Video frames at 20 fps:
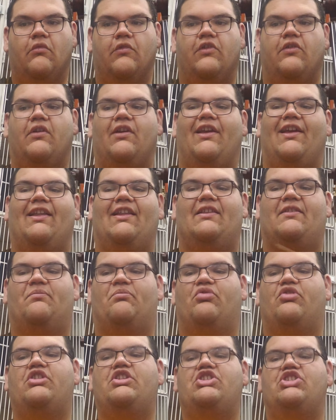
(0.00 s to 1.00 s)
So again, it's
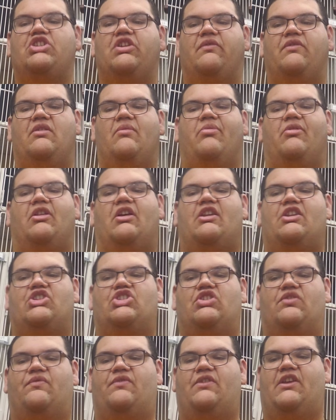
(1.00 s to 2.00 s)
pretty shifty, but not as
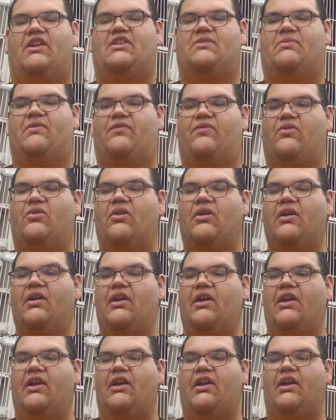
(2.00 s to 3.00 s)
shifty as before.
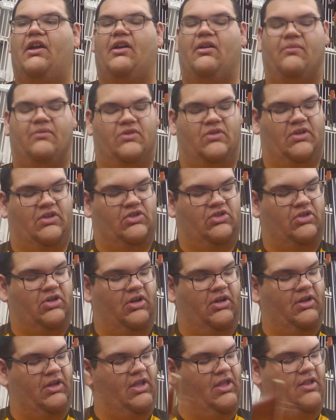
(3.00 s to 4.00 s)
So I
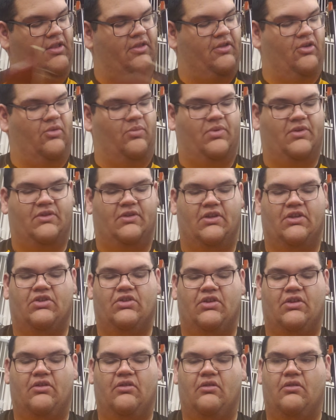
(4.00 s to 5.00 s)
start in third
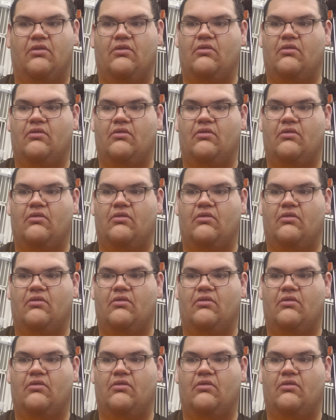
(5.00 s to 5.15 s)
position